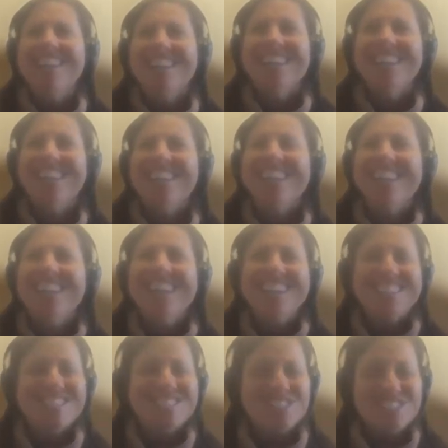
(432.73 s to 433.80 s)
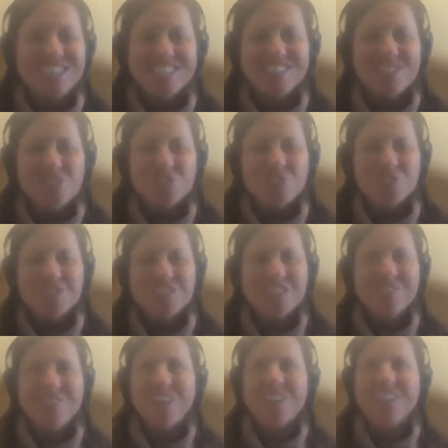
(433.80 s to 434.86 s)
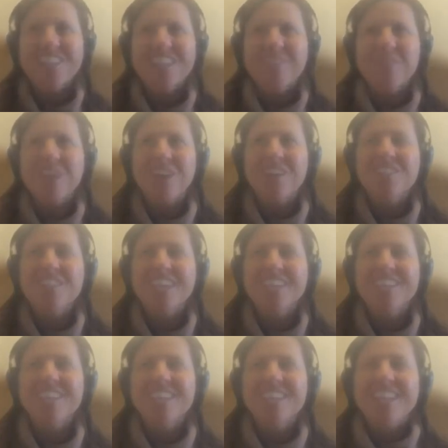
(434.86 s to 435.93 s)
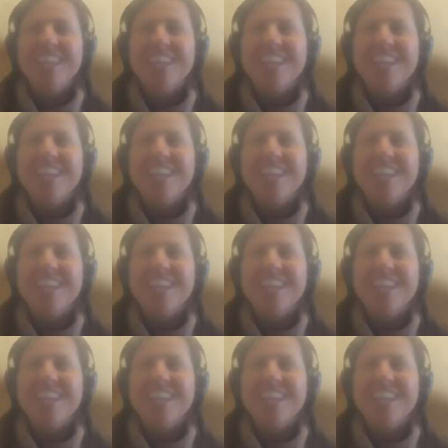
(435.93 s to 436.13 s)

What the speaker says: And it's just like this short-term holiday project.